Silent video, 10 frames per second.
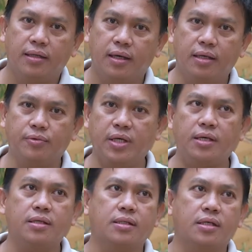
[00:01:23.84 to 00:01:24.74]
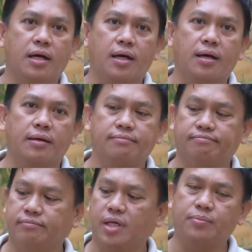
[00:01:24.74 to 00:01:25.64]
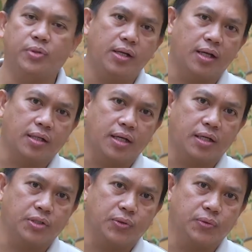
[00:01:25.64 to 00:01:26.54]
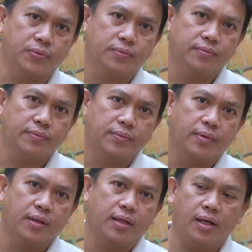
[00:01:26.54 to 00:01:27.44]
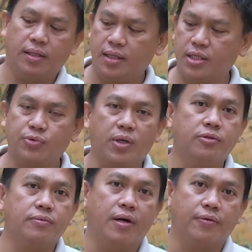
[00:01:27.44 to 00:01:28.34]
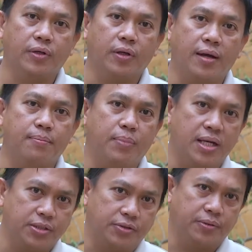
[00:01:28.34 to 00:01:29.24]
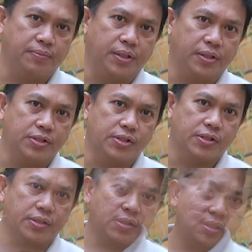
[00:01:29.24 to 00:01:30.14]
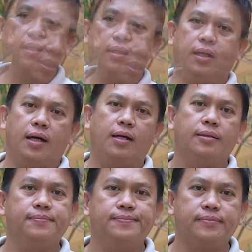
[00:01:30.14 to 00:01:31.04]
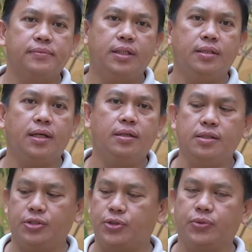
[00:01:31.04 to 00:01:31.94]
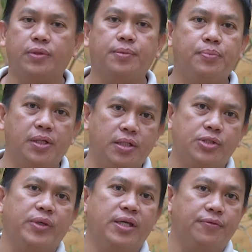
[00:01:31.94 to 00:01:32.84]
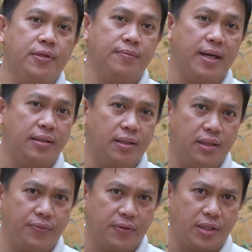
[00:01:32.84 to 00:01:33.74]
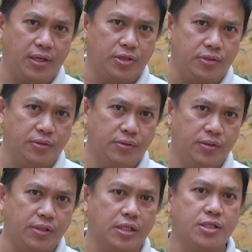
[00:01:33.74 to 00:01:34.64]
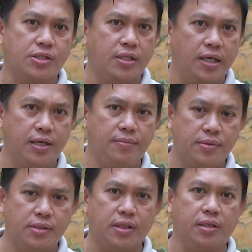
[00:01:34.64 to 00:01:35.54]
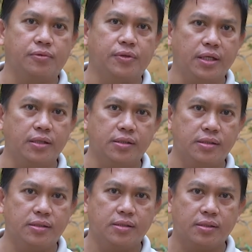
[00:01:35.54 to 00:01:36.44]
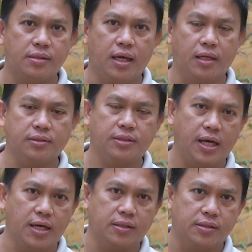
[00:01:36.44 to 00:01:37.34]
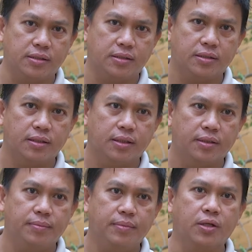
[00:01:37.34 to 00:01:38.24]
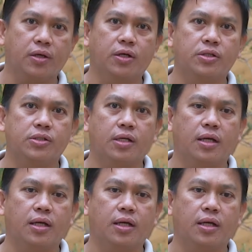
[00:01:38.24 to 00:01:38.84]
Henry is umbrella cockatoo, and he is one of our ambassador birds. In our Zoo, the birds, we give them identifications such as names and rings and tags, because